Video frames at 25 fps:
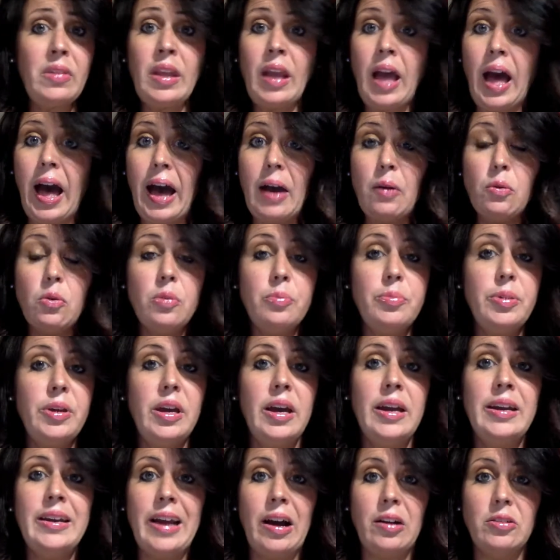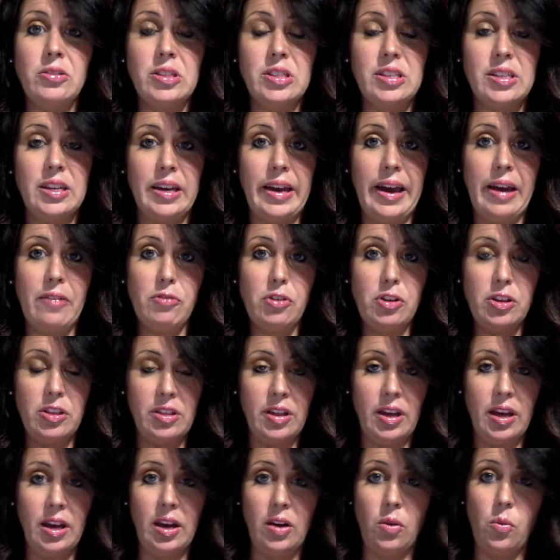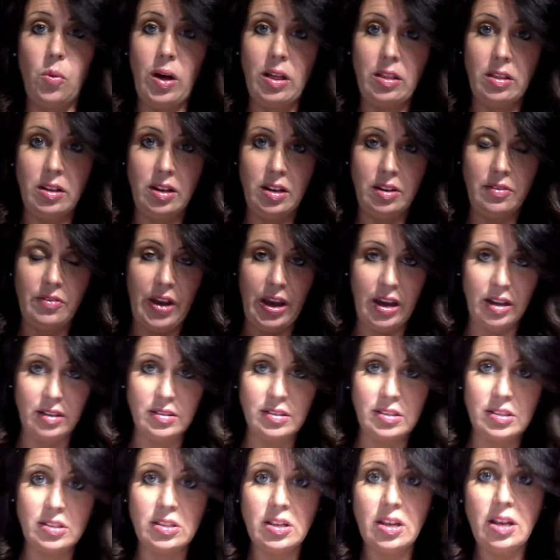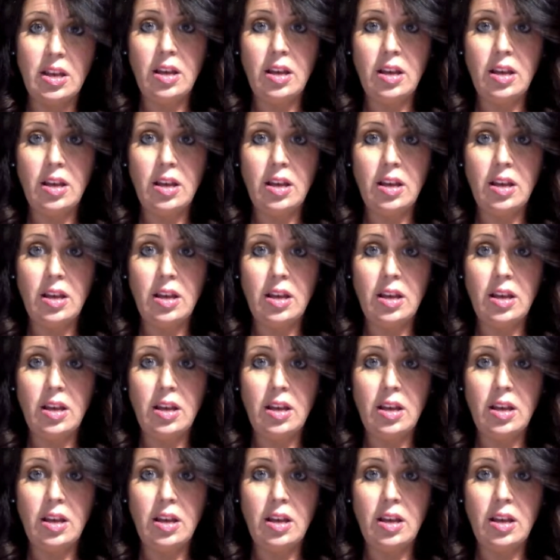I will be announcing everything well in advance